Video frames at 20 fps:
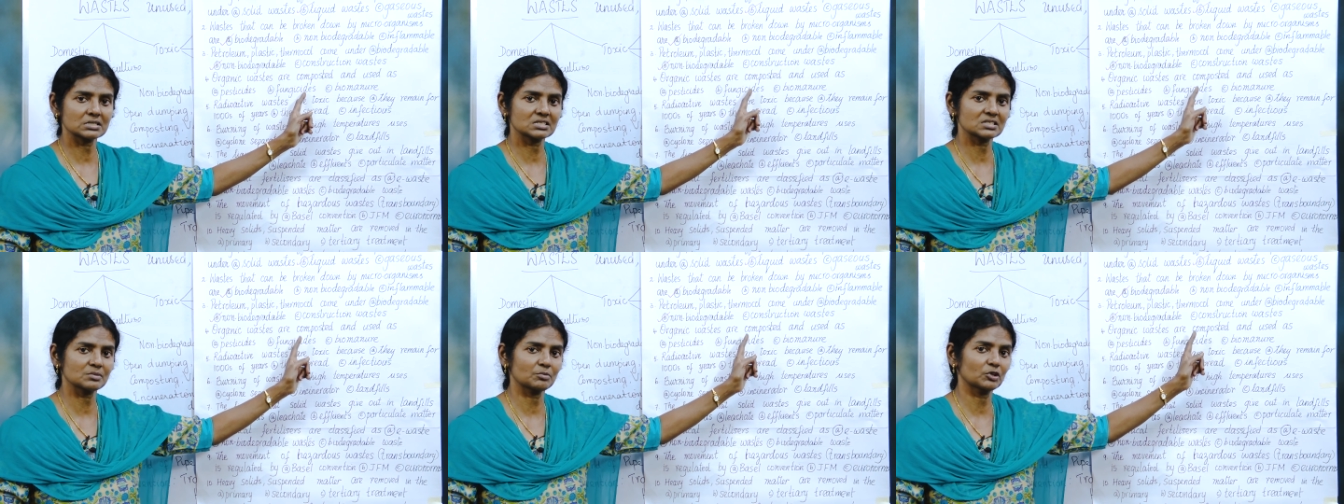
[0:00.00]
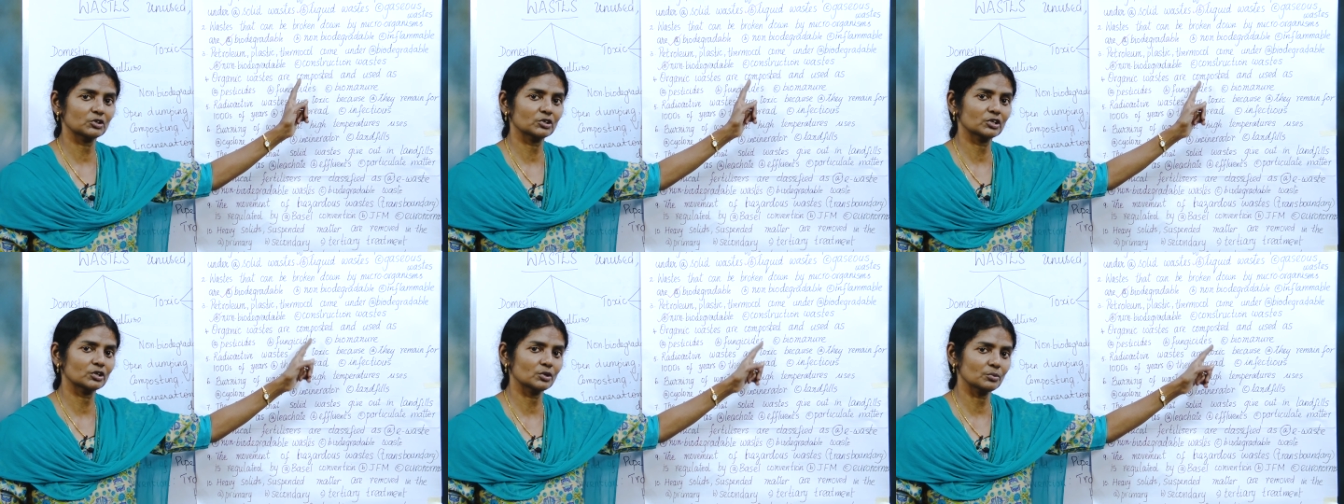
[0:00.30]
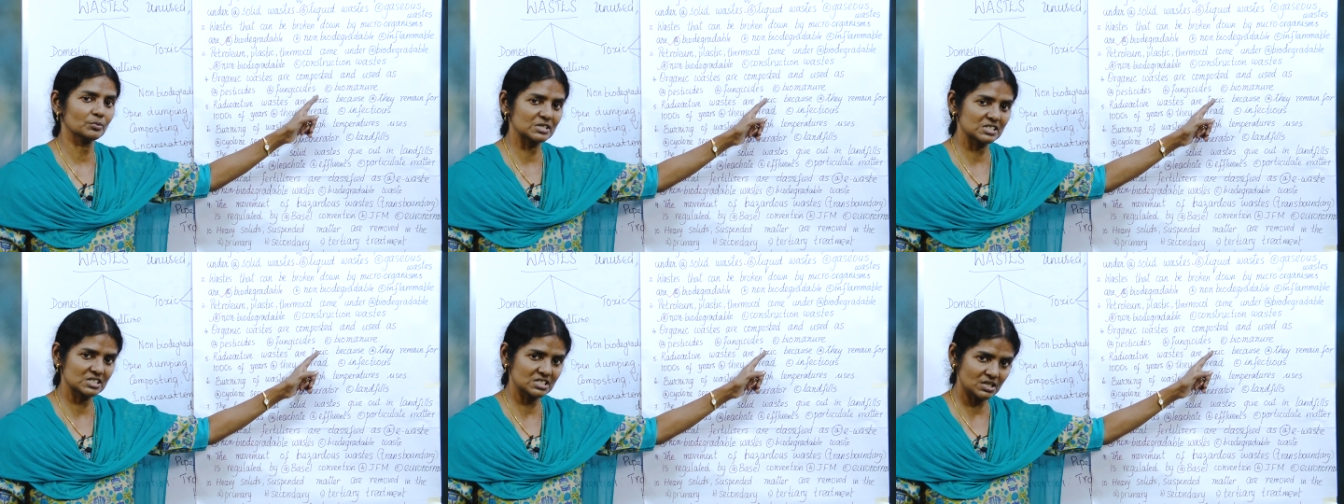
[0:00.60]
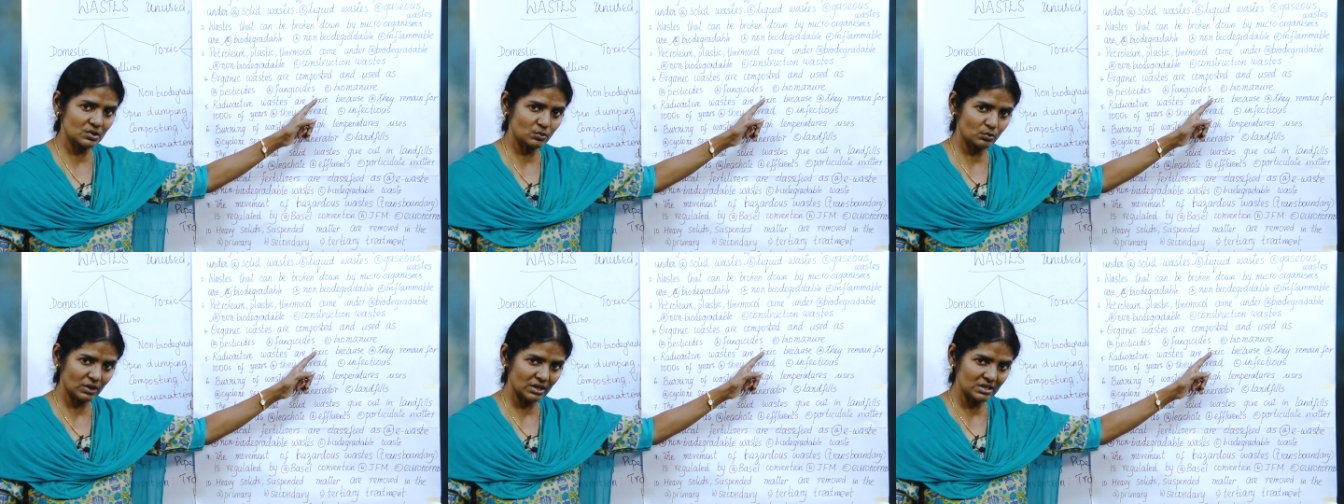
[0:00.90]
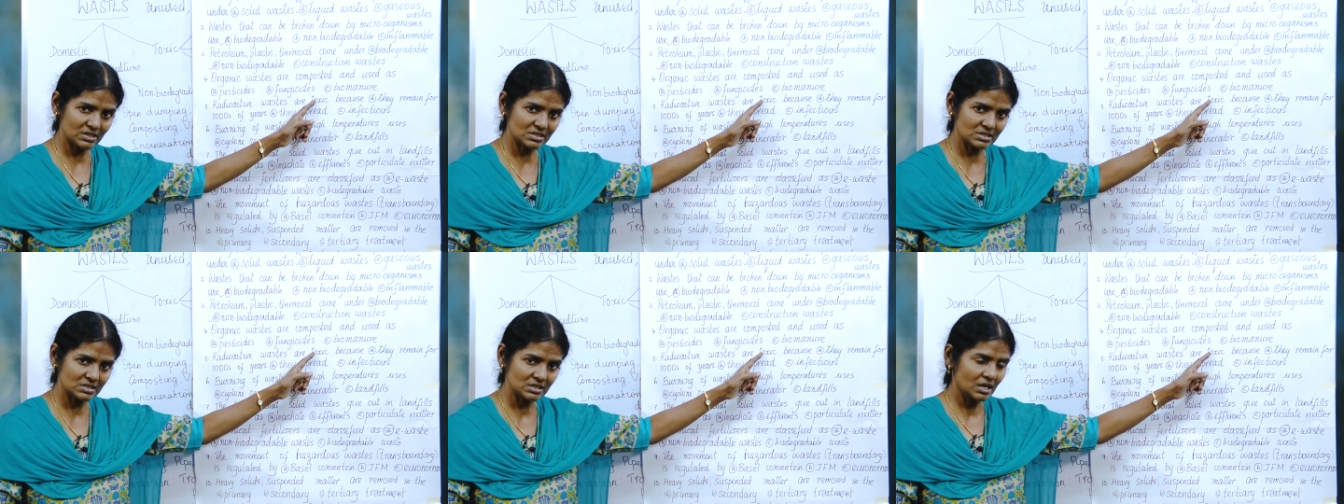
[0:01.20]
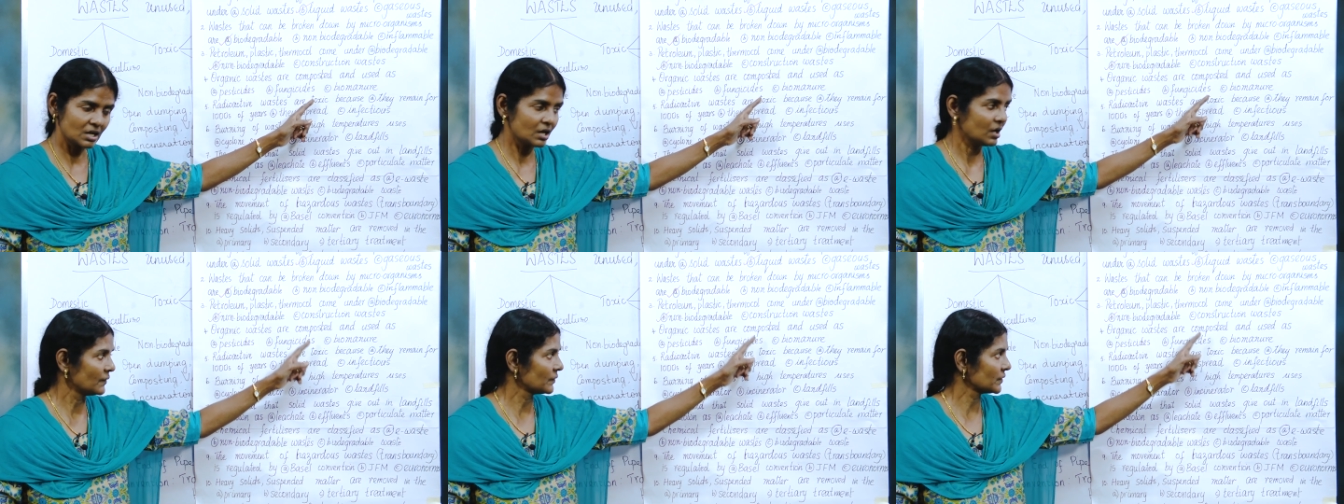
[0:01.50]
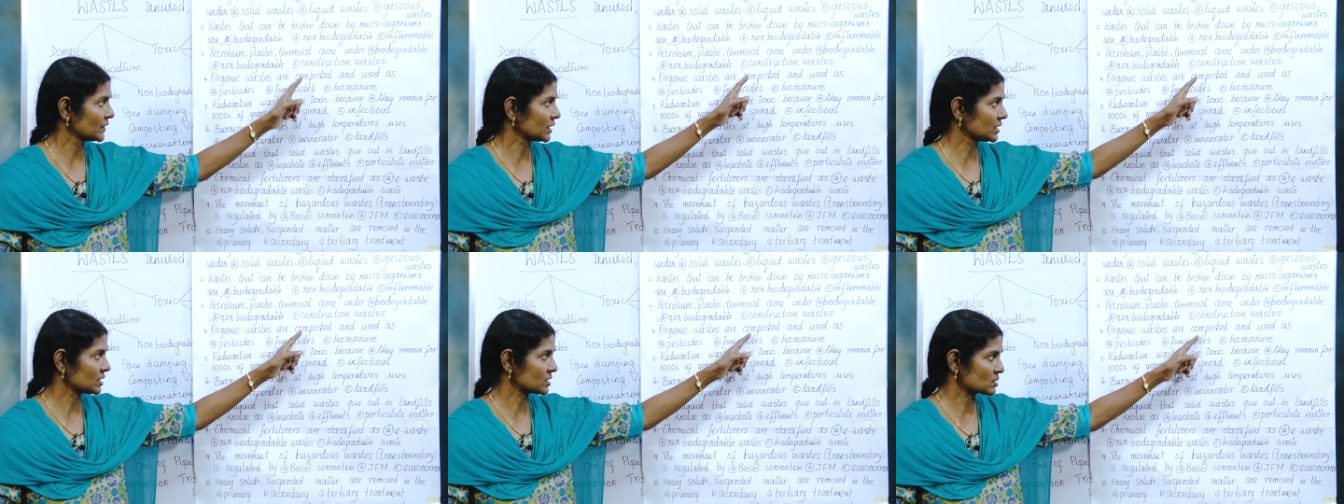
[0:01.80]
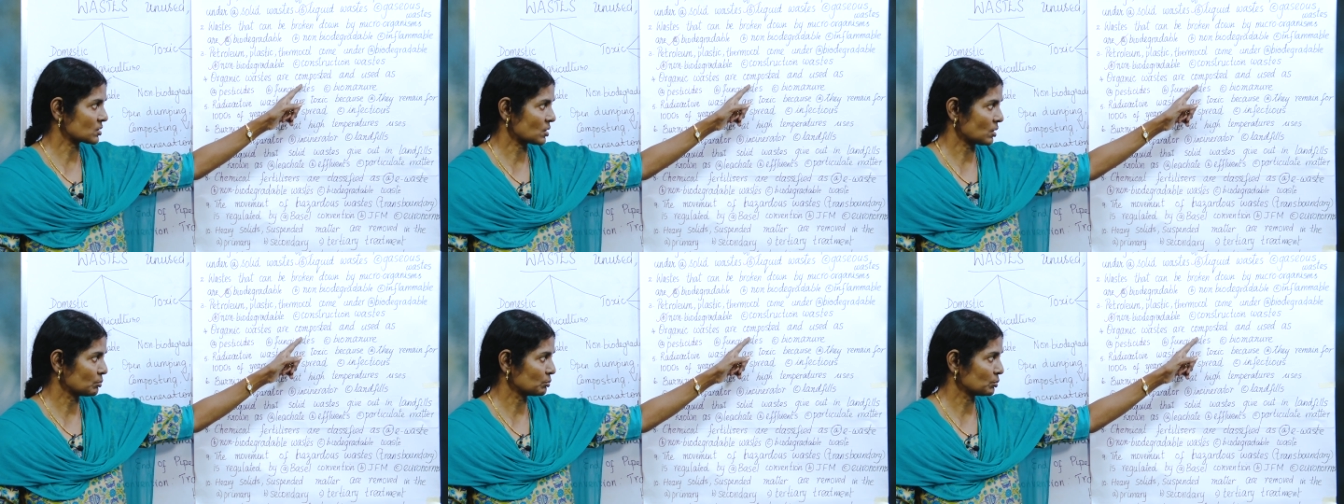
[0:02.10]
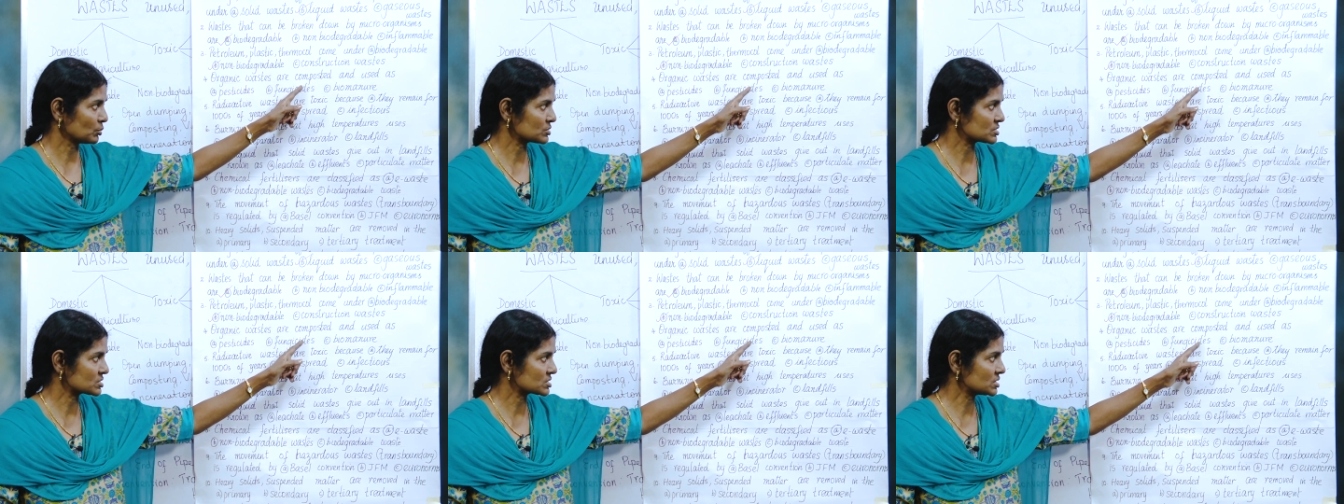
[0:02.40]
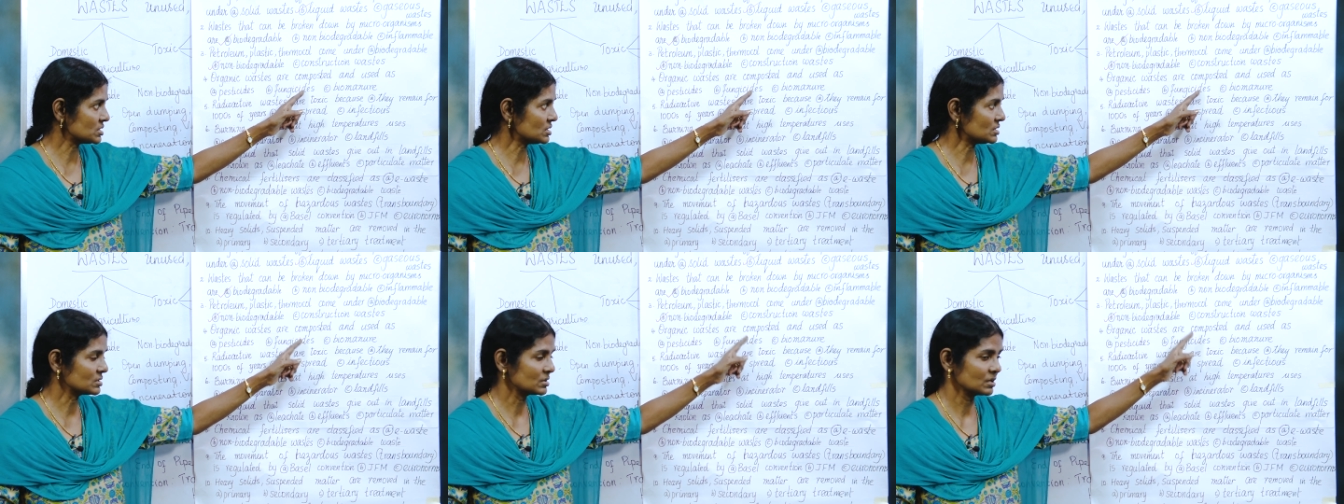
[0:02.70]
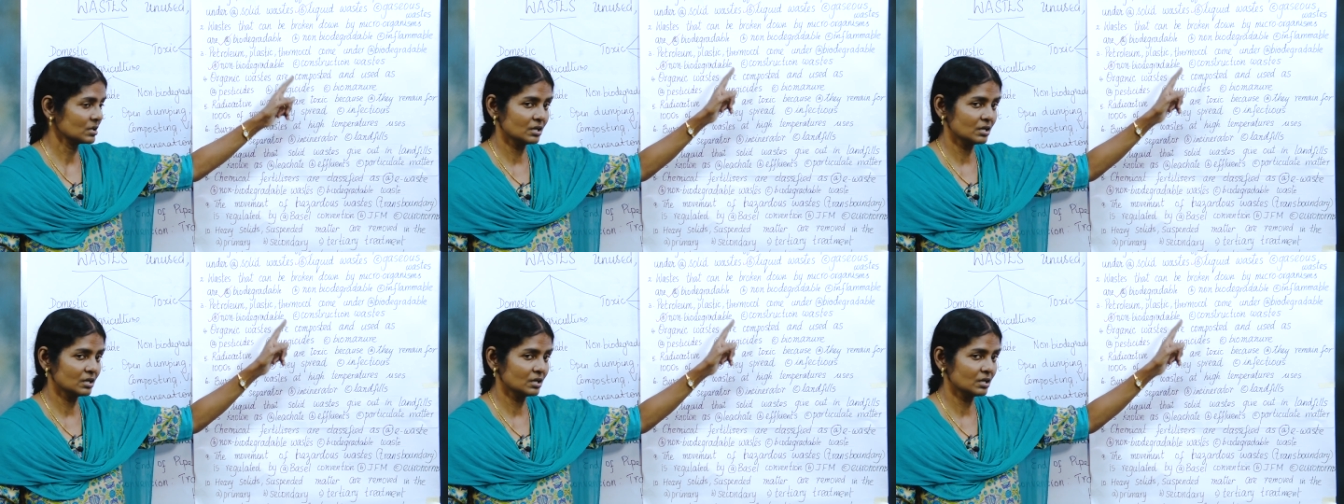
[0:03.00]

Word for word: it's about the domestic waste that are composted.